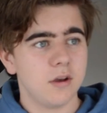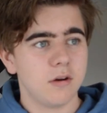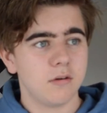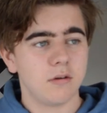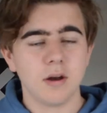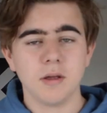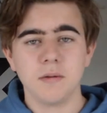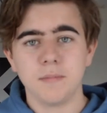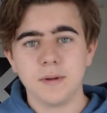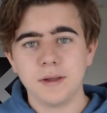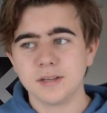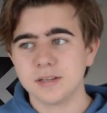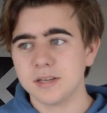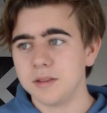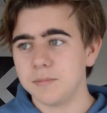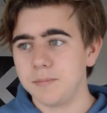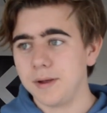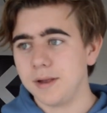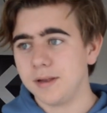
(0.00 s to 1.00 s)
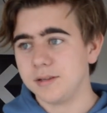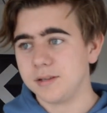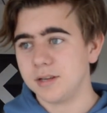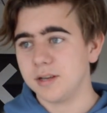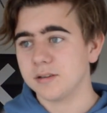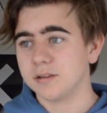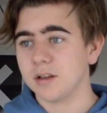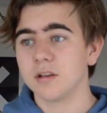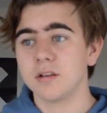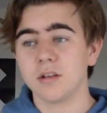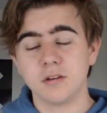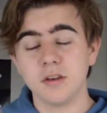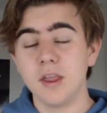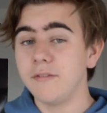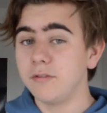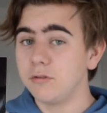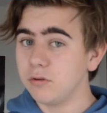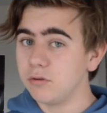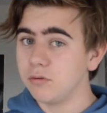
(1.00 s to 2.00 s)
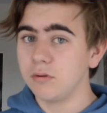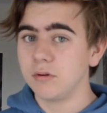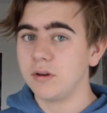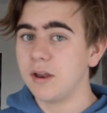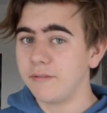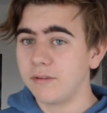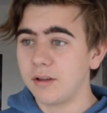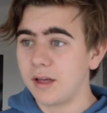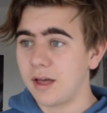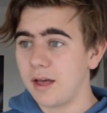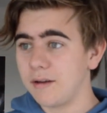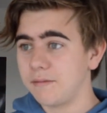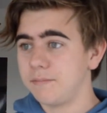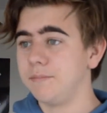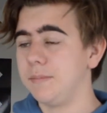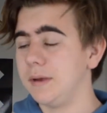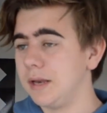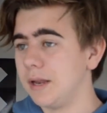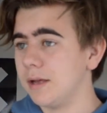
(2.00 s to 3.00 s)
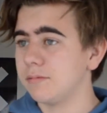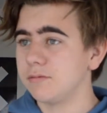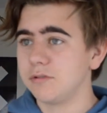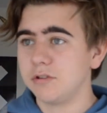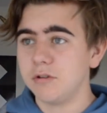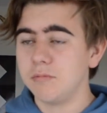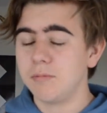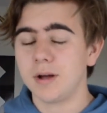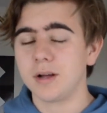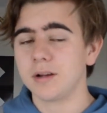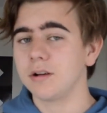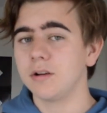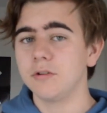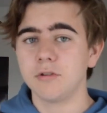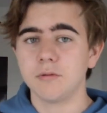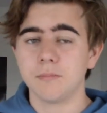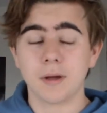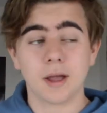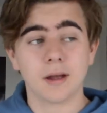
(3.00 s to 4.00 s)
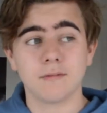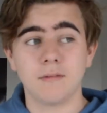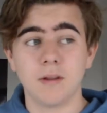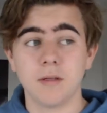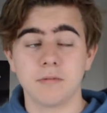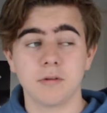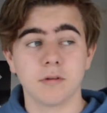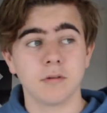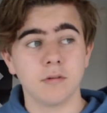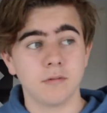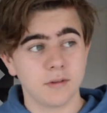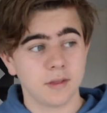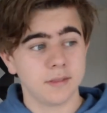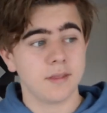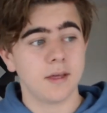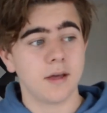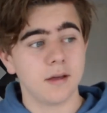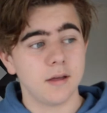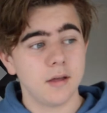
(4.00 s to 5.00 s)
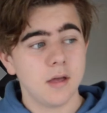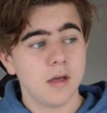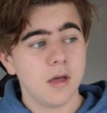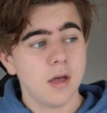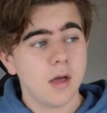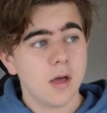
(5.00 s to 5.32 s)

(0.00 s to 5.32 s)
right? Basically the basics. I could never have been able to, but I can't do backflips, I couldn't have done that.